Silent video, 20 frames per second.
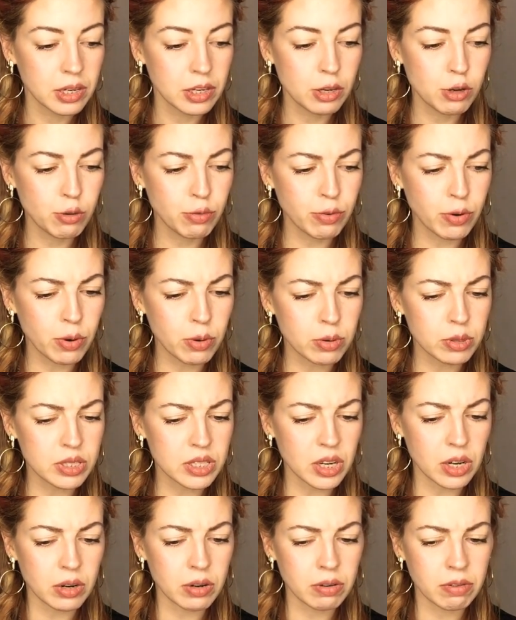You
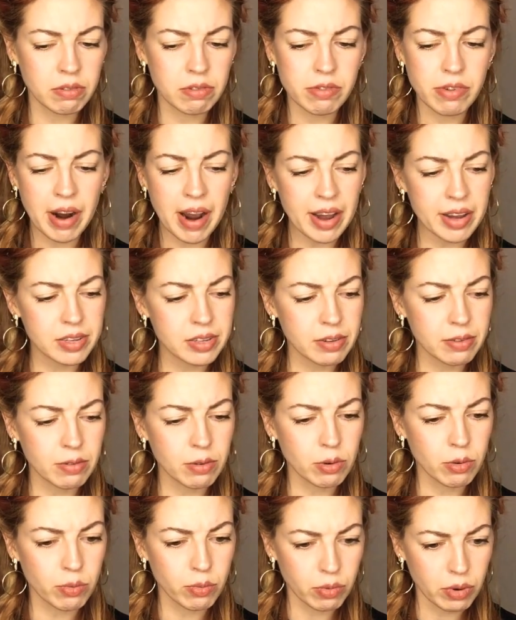focus on right
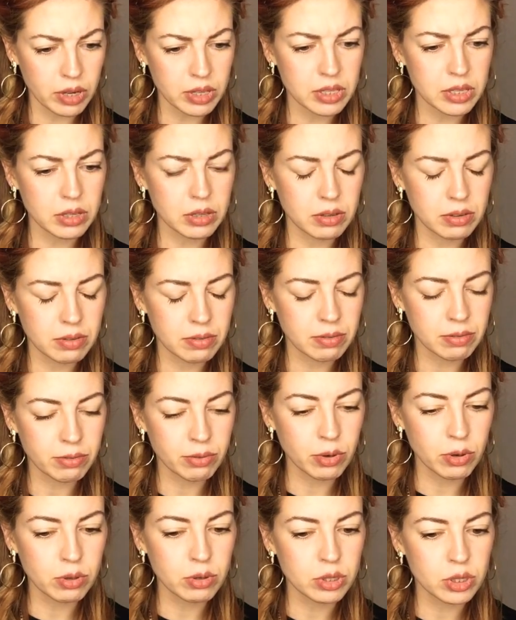on what
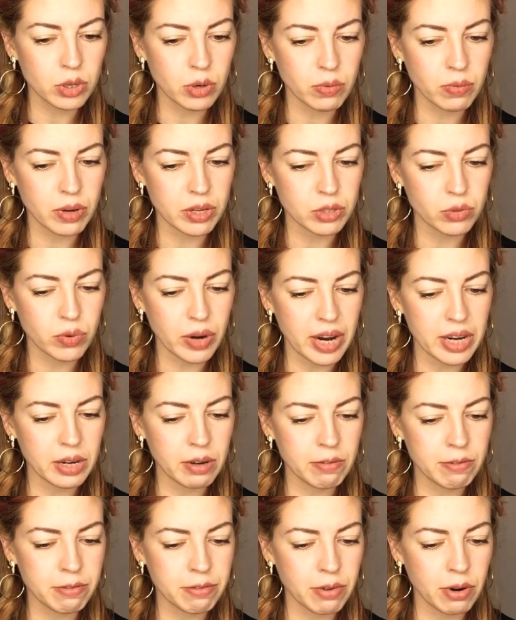focus on what's right
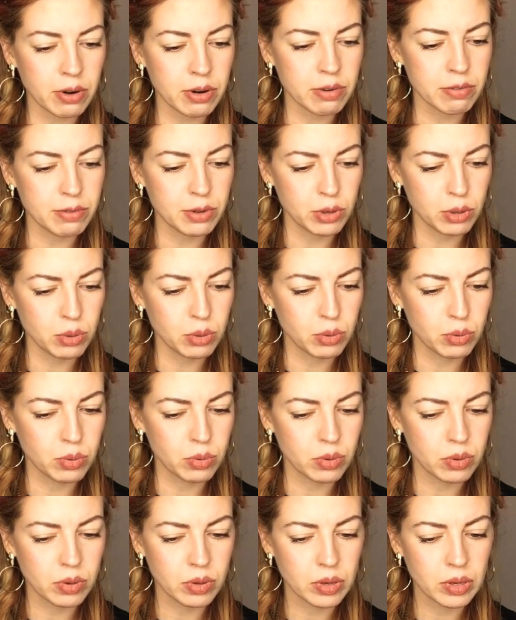in front of
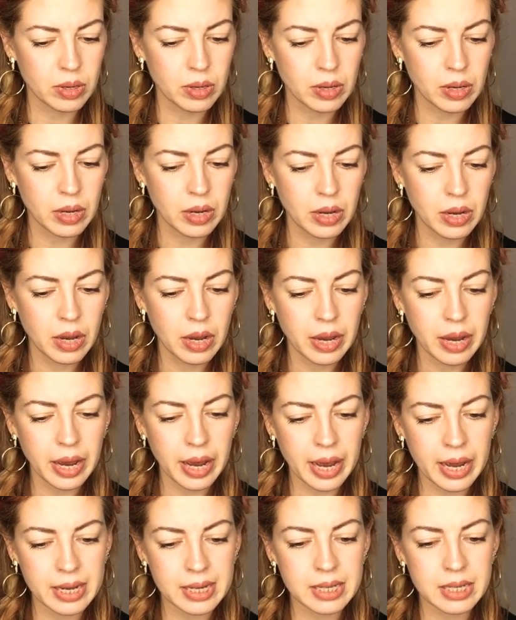you,
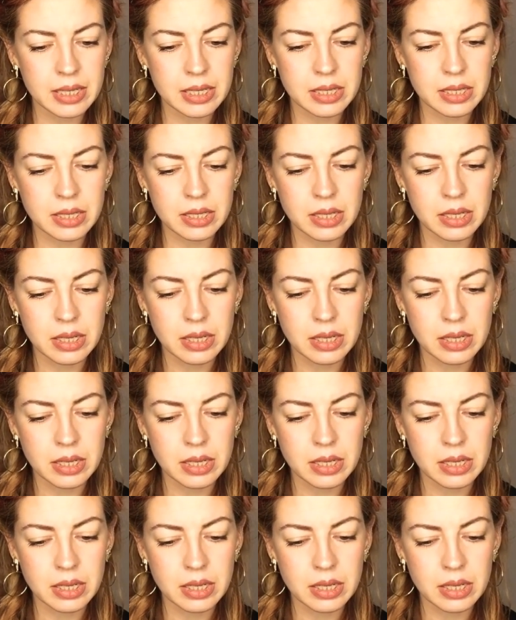and